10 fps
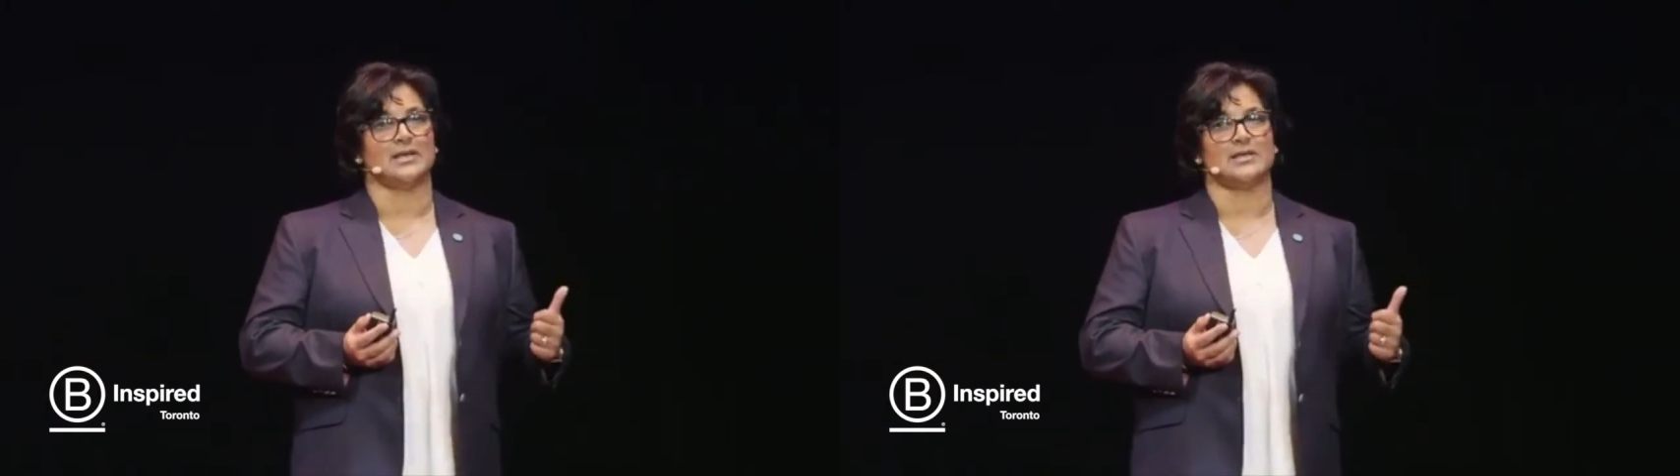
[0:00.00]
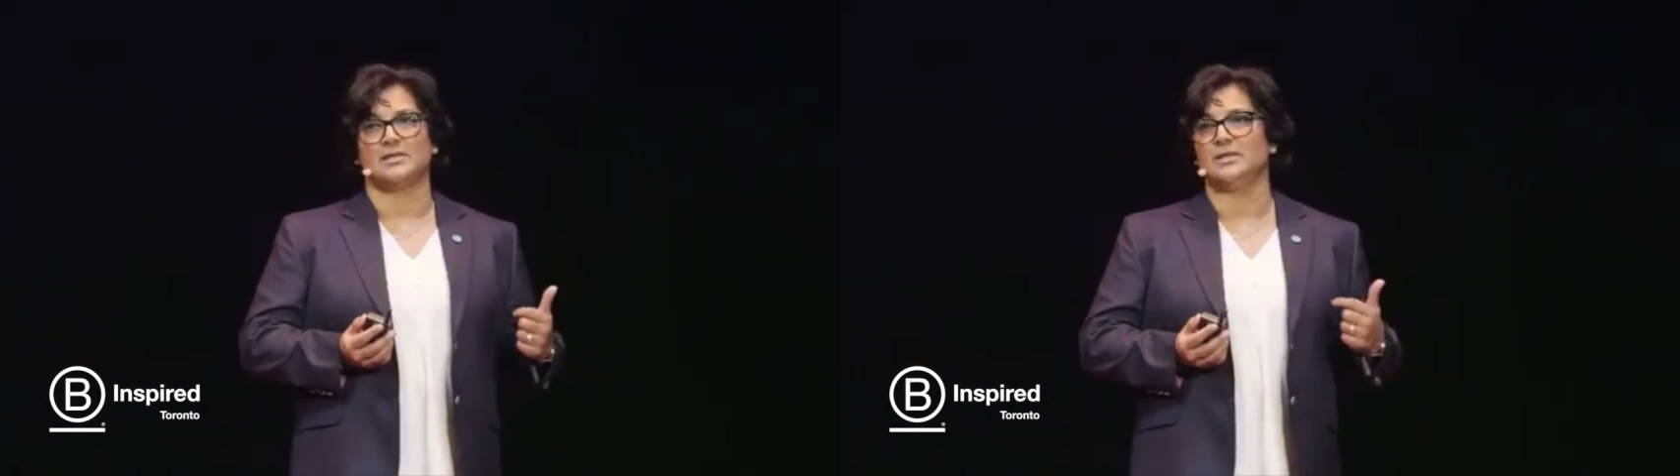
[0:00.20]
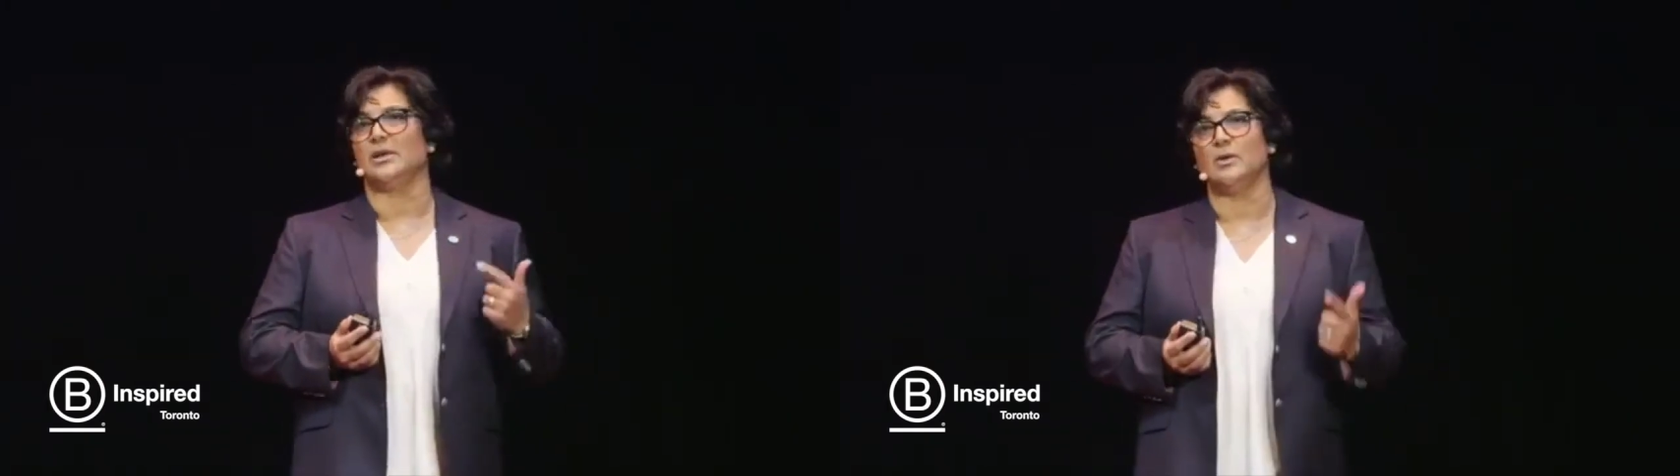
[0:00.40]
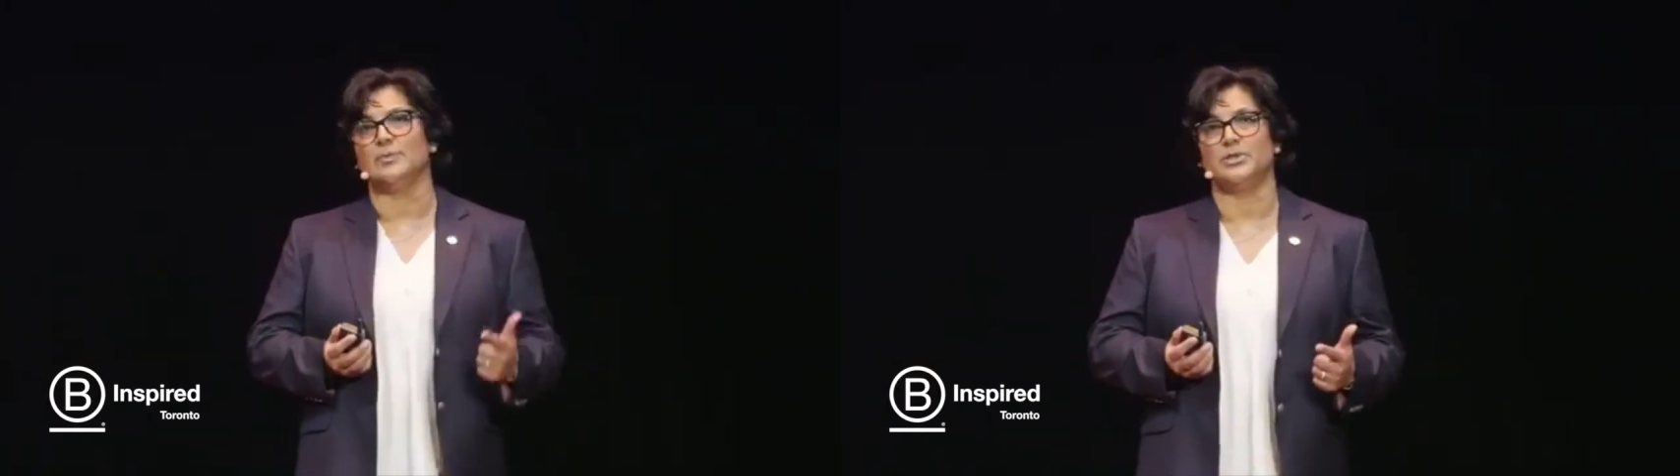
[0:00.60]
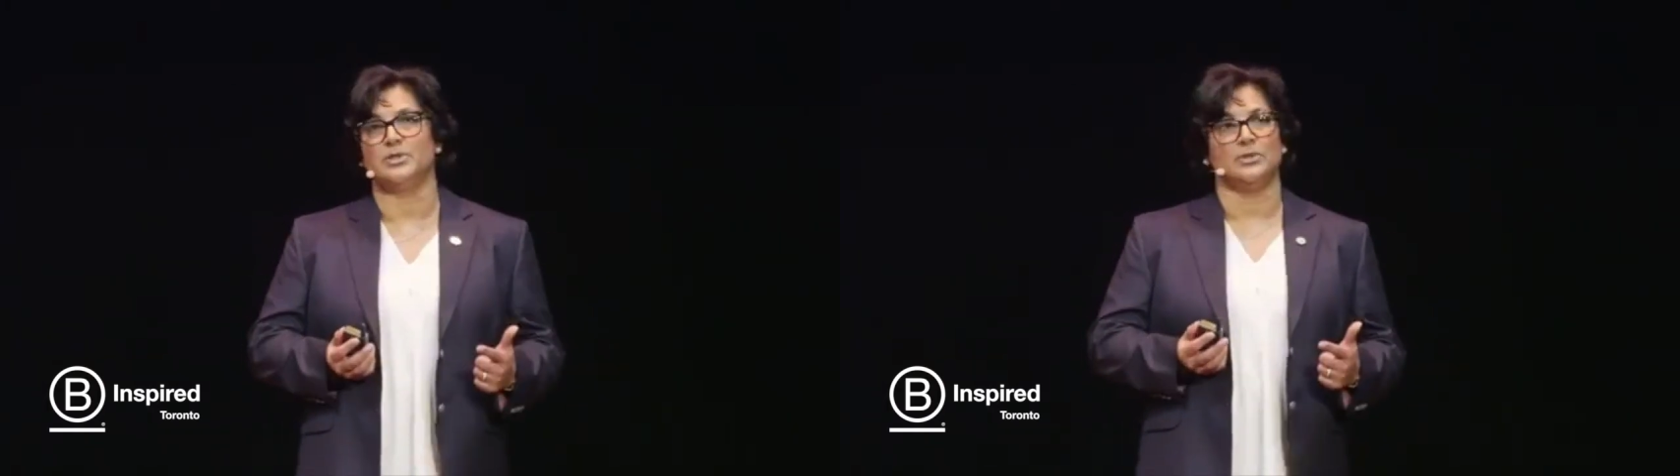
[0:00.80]
and
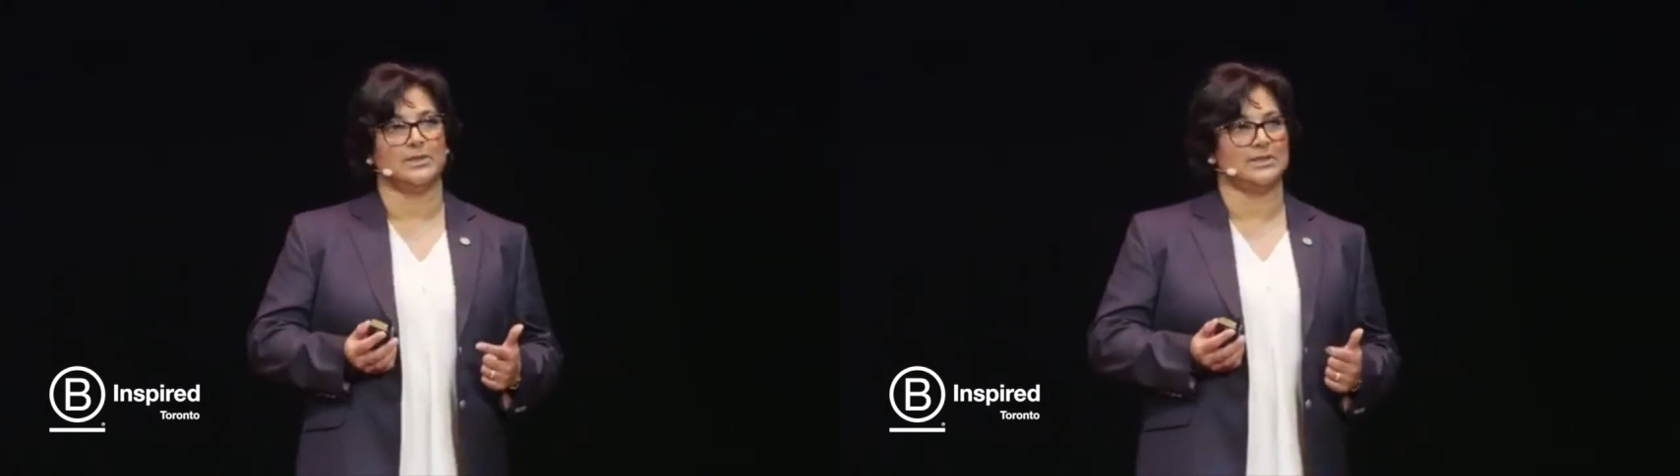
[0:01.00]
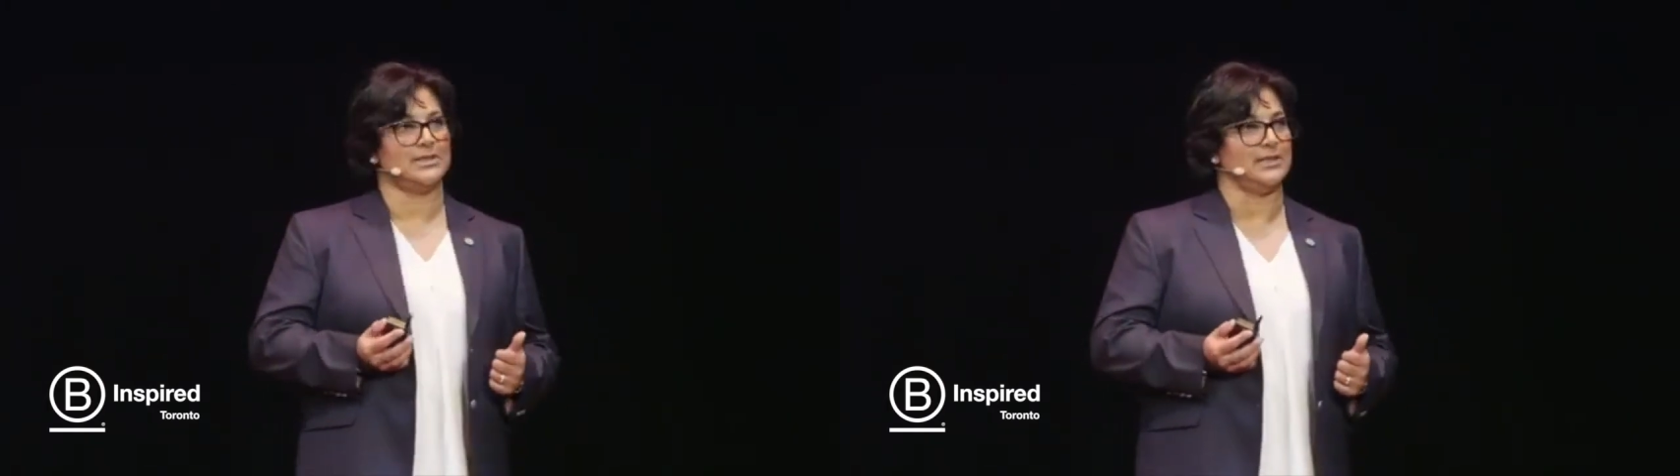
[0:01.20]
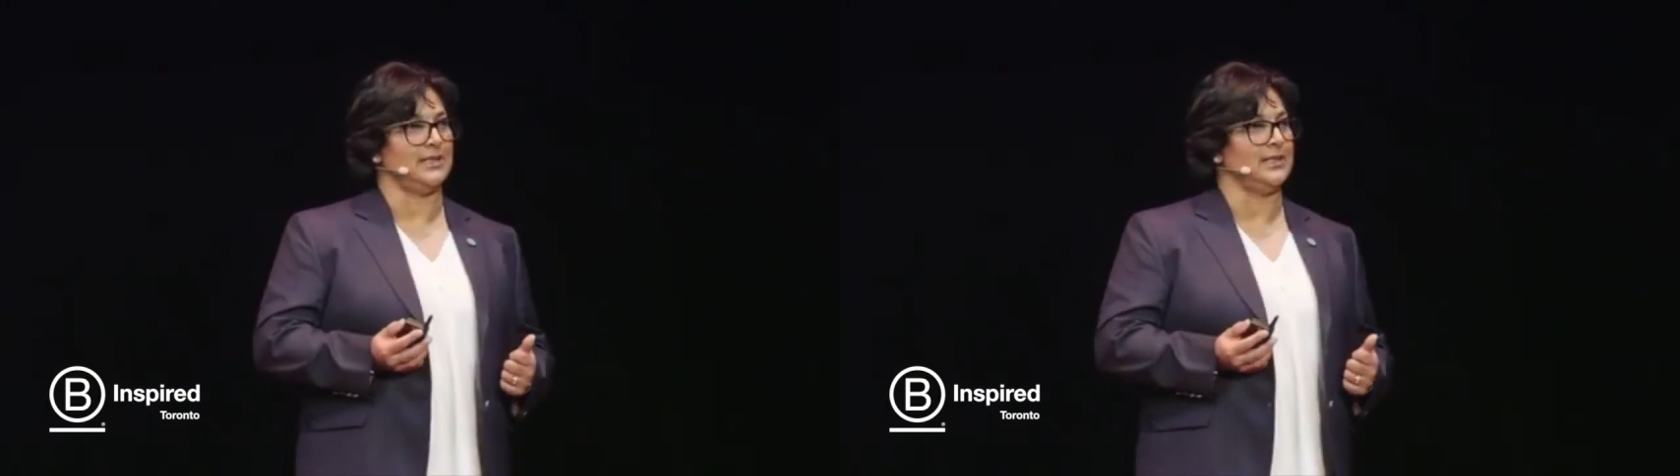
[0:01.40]
opportunity.